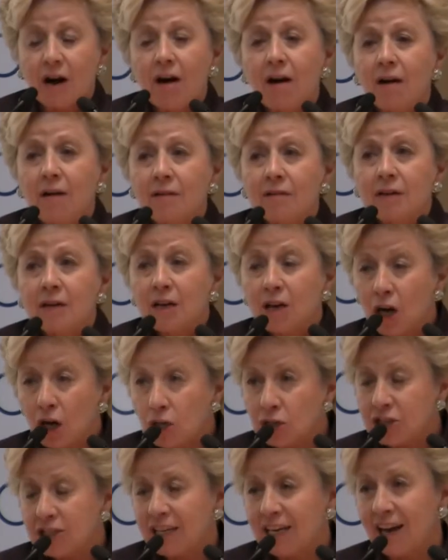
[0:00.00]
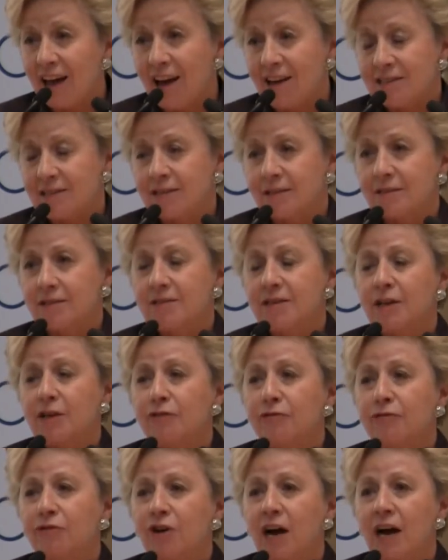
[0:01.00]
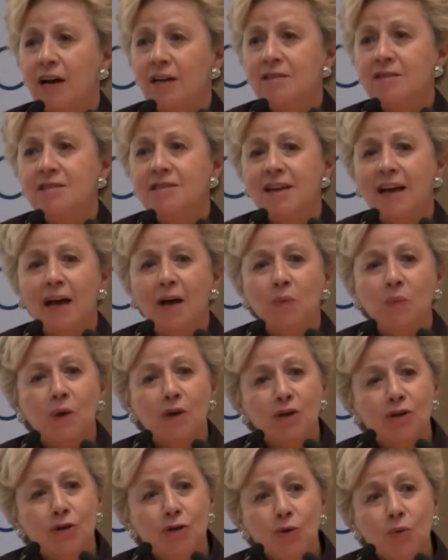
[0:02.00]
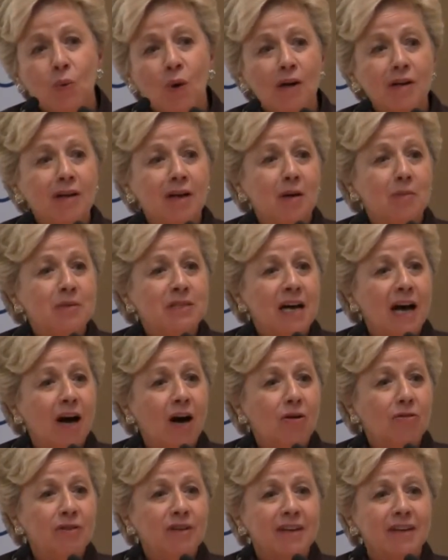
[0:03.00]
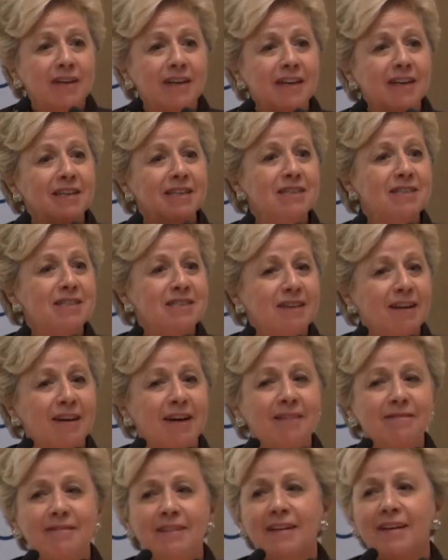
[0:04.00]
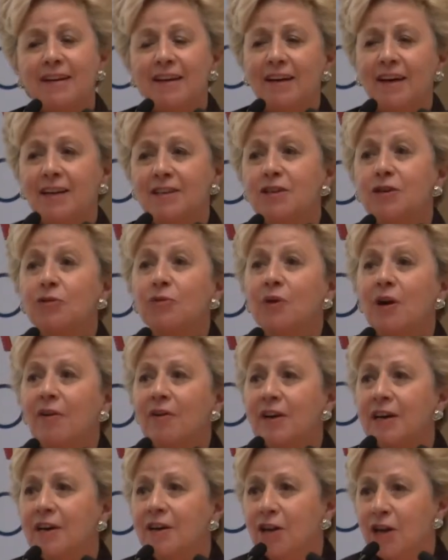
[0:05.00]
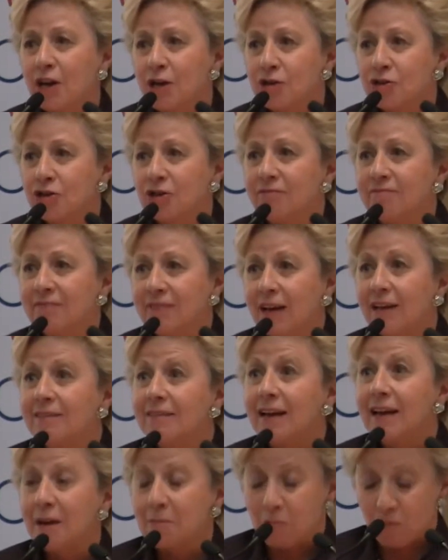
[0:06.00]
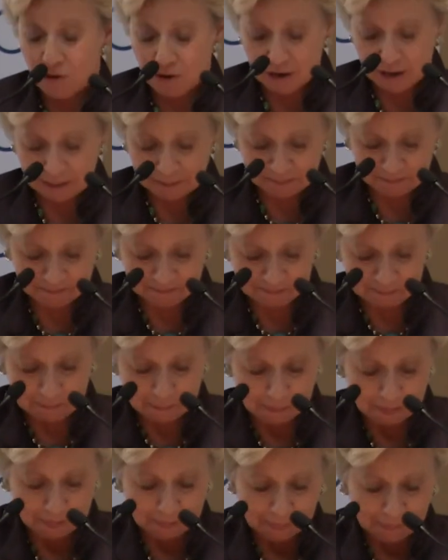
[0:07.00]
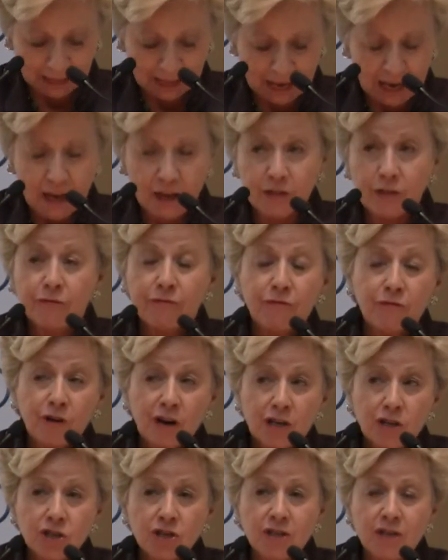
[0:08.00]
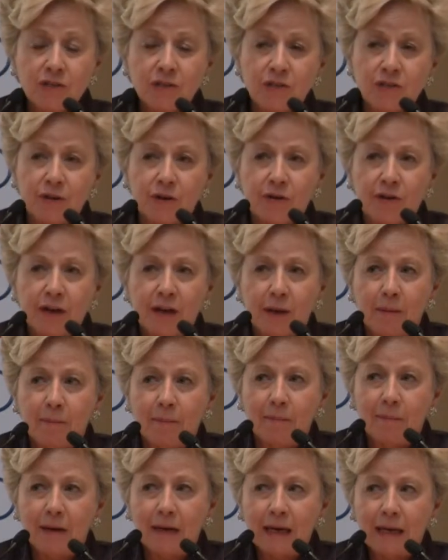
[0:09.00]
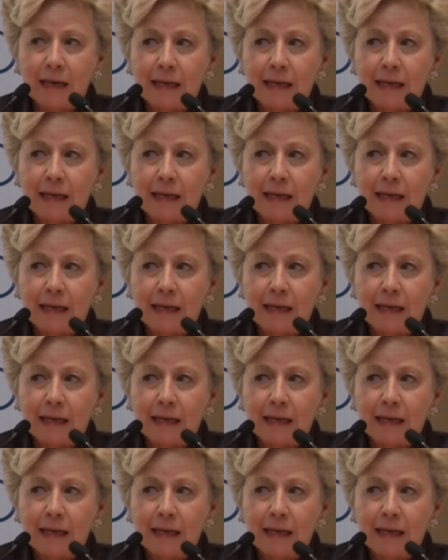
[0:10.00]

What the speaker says: are cult classics in France, and when a new one comes out, it is a literary occasion, a landmark. The French consider him